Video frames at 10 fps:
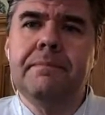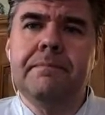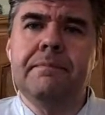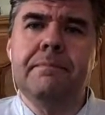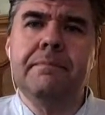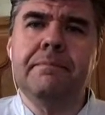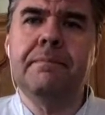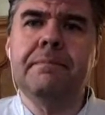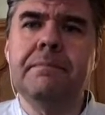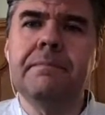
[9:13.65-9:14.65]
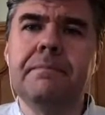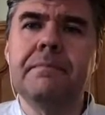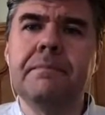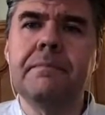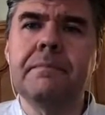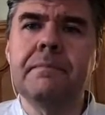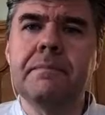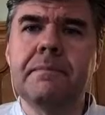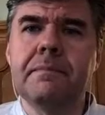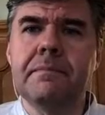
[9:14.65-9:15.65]

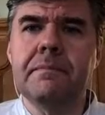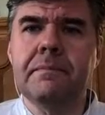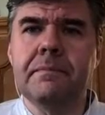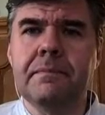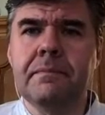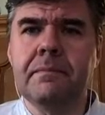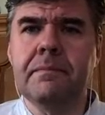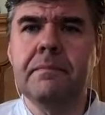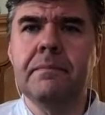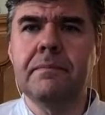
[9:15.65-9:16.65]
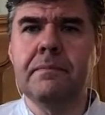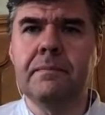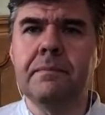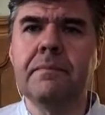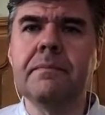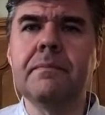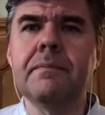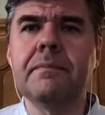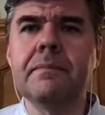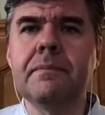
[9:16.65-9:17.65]

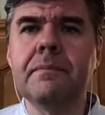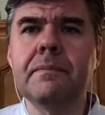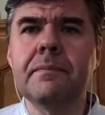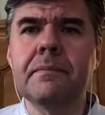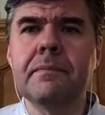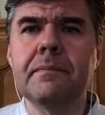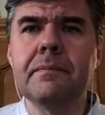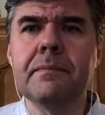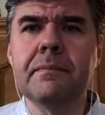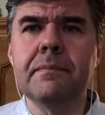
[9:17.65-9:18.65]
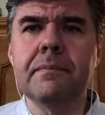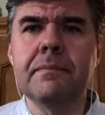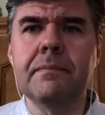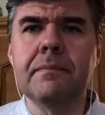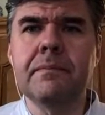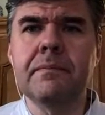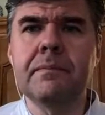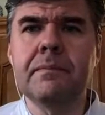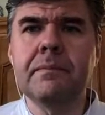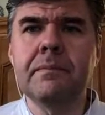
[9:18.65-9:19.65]

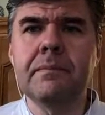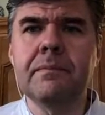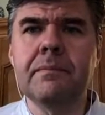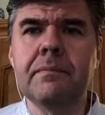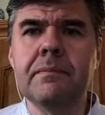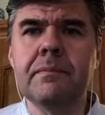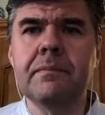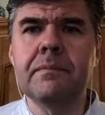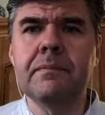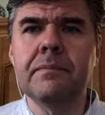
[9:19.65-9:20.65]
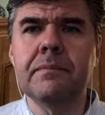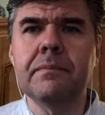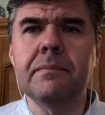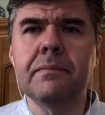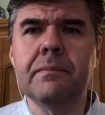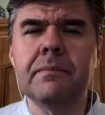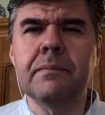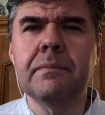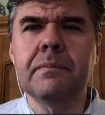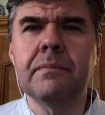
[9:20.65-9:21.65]
No words are spoken by the person on screen.